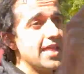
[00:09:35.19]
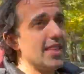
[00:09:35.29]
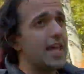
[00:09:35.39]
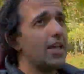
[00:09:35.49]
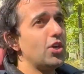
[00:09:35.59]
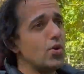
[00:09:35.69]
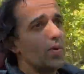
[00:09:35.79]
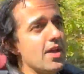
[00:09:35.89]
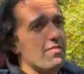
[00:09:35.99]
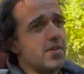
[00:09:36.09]
Thank you
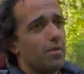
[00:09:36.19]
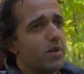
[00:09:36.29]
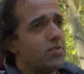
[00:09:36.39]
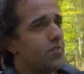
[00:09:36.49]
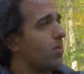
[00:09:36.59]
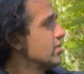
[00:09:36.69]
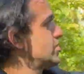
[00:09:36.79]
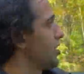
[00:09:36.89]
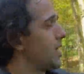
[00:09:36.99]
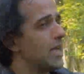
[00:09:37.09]
very much for
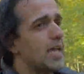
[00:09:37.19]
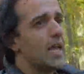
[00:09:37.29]
watching,